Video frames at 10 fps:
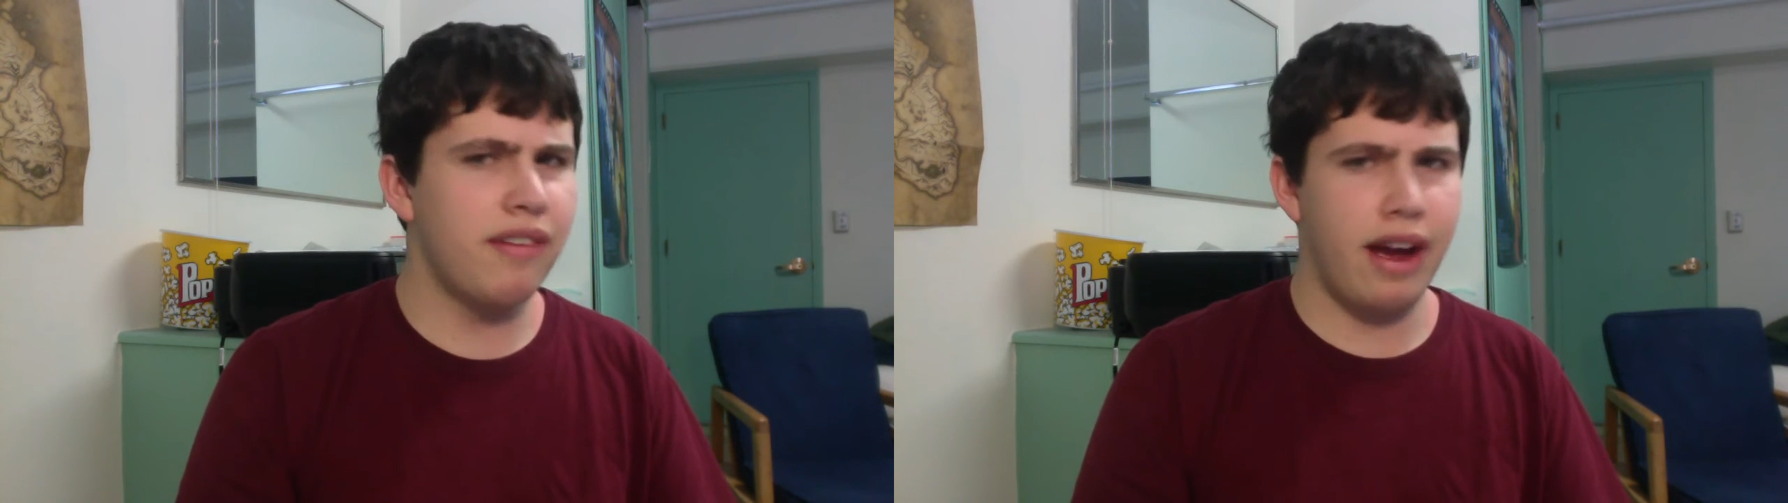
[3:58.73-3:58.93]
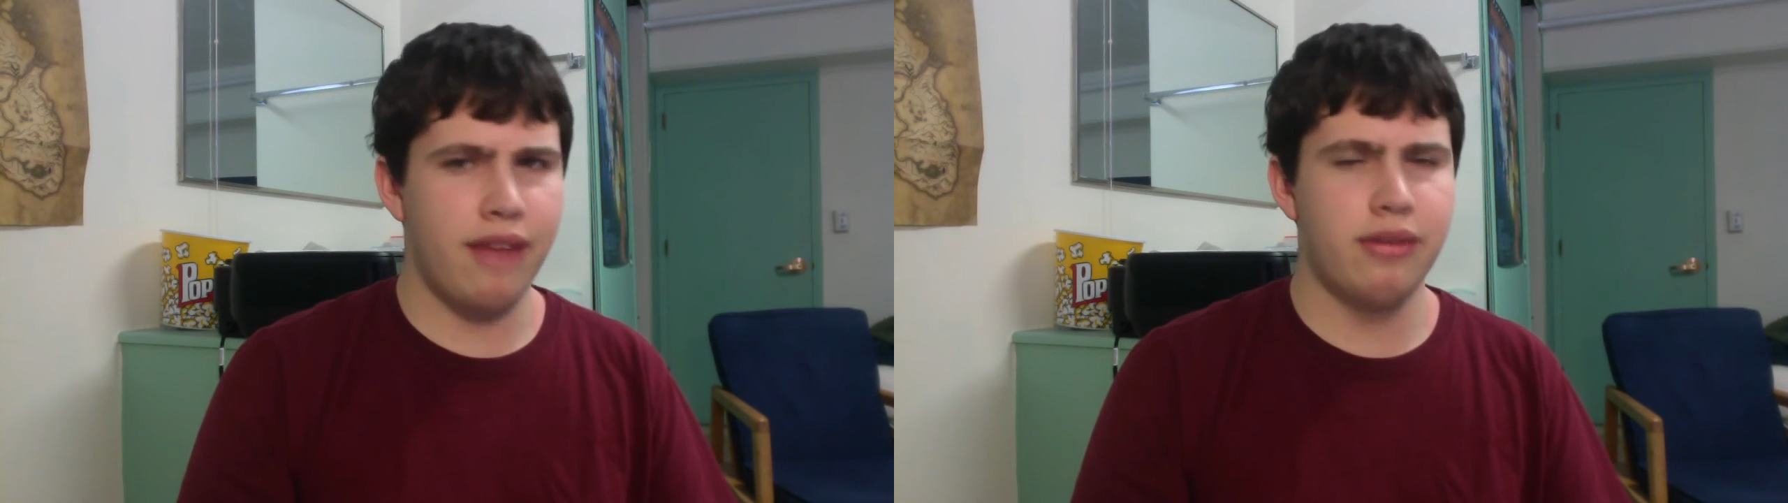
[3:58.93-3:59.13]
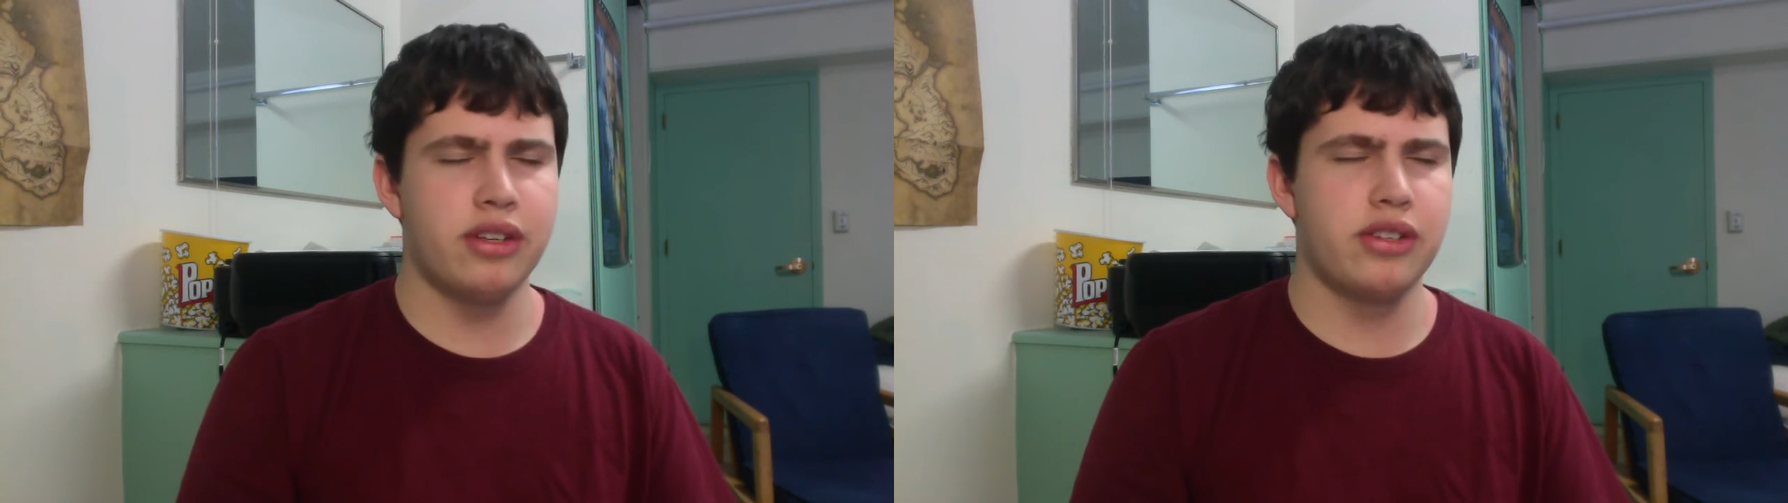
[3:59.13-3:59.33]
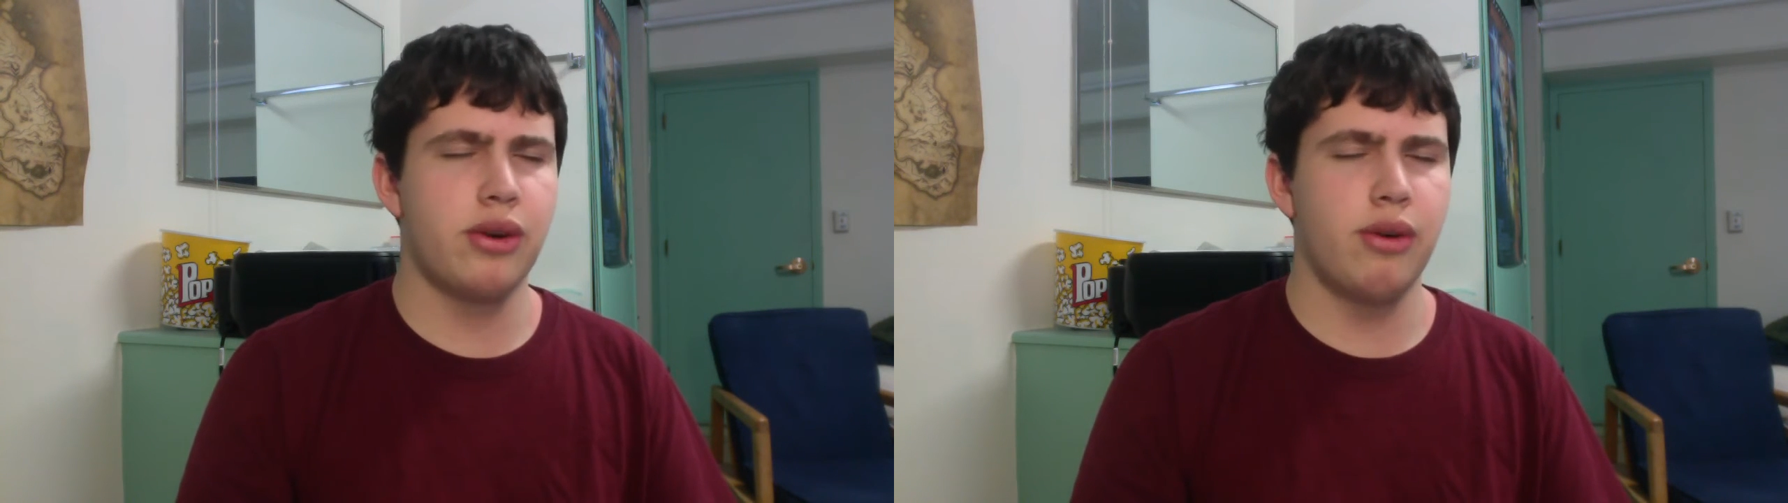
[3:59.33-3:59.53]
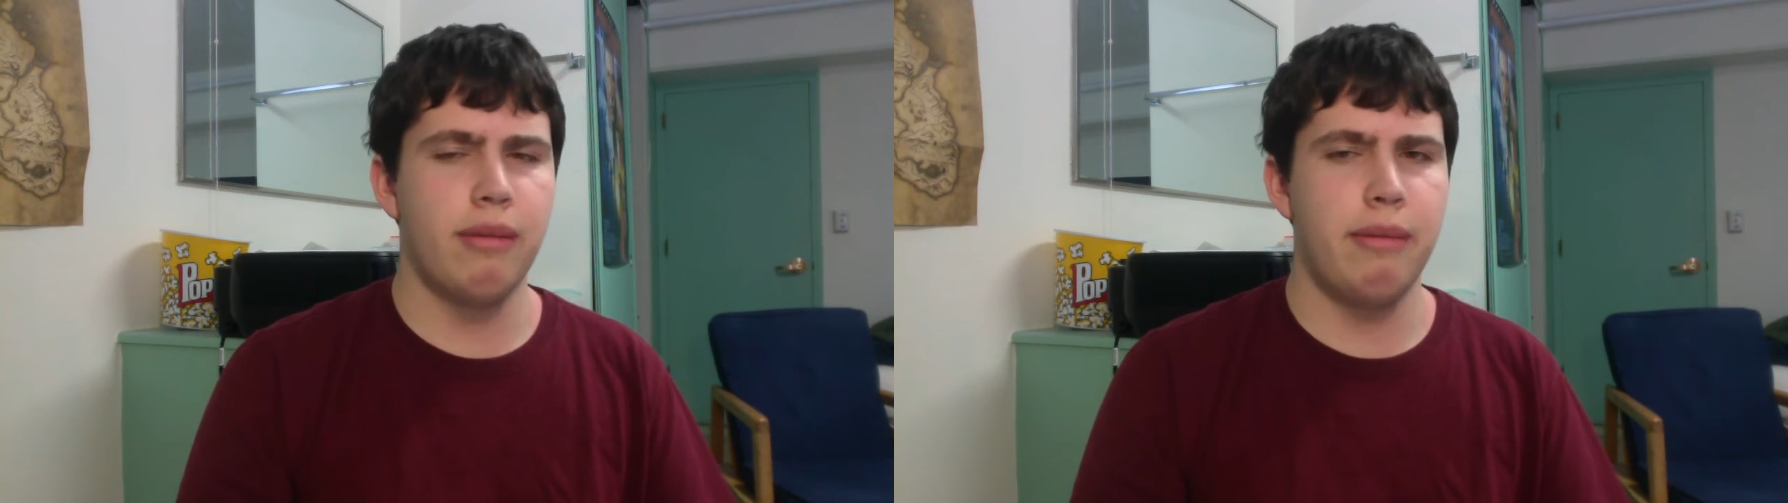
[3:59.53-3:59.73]
average
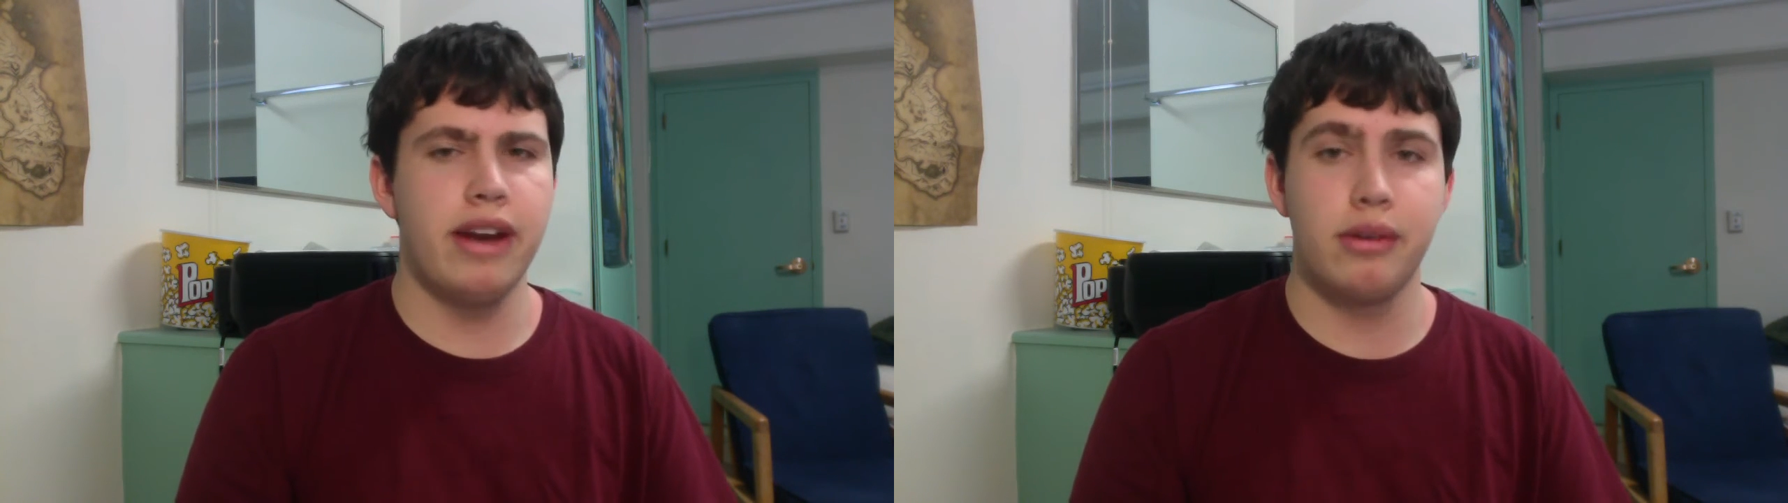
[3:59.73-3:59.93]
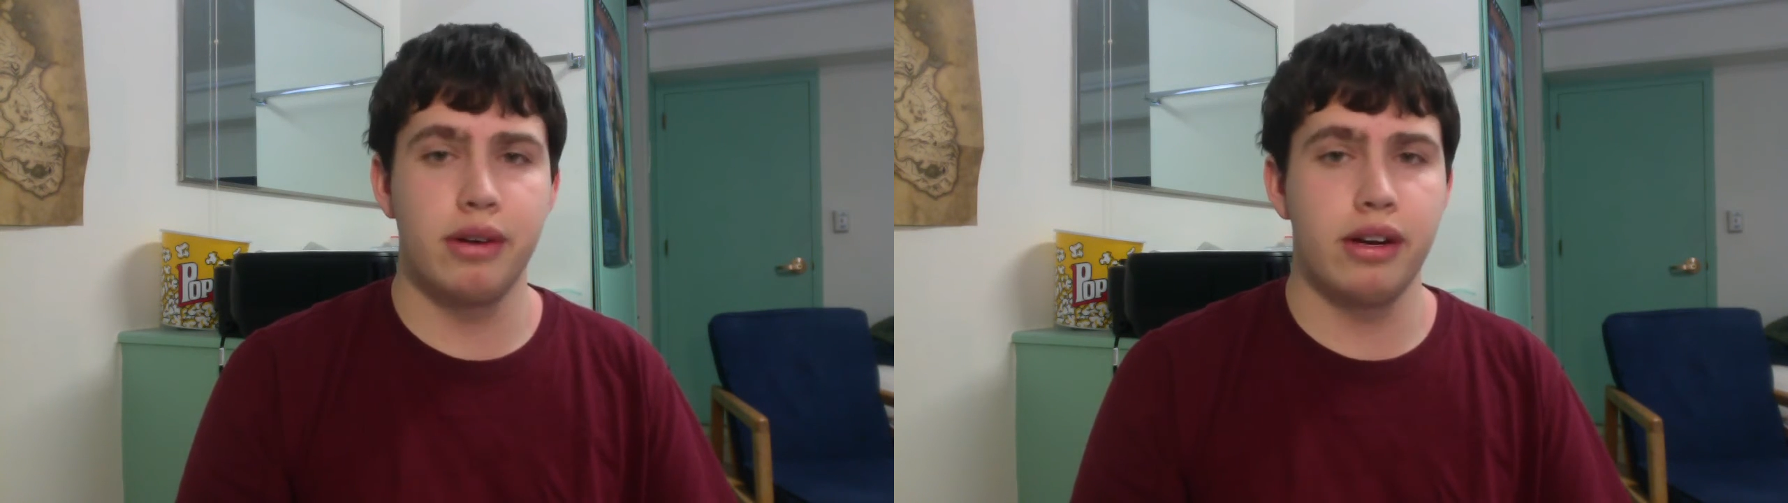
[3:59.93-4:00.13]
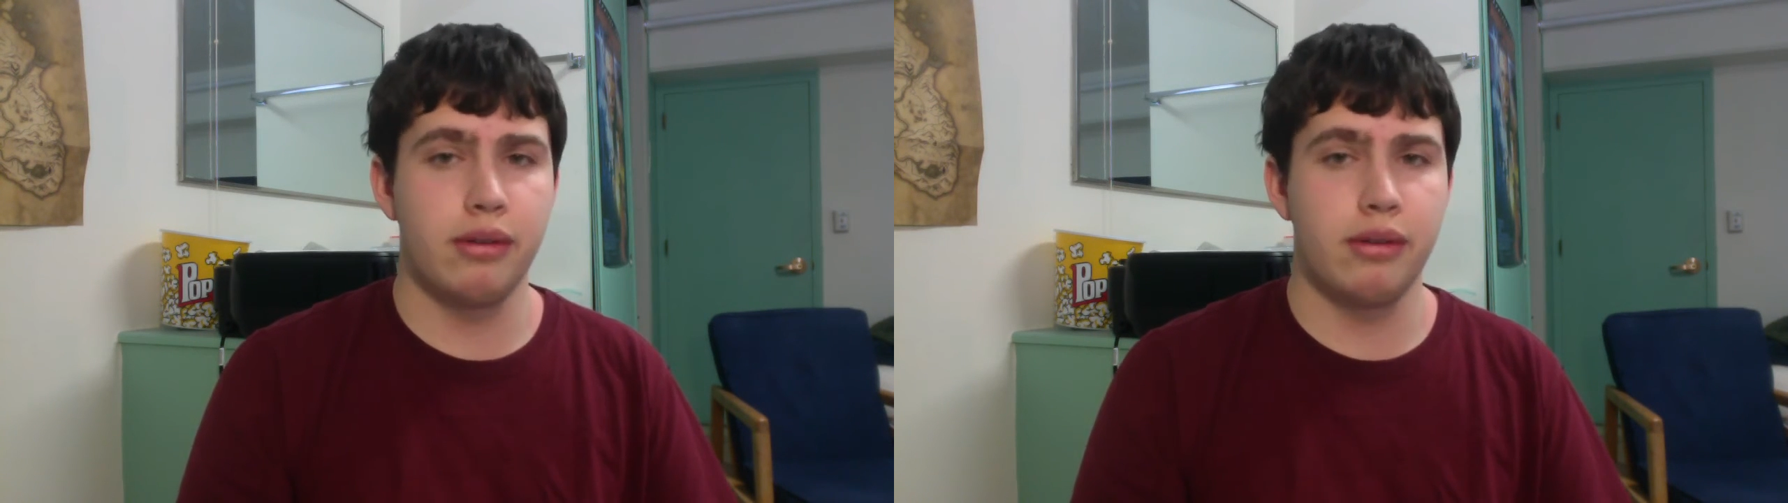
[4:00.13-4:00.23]
score on Metacritic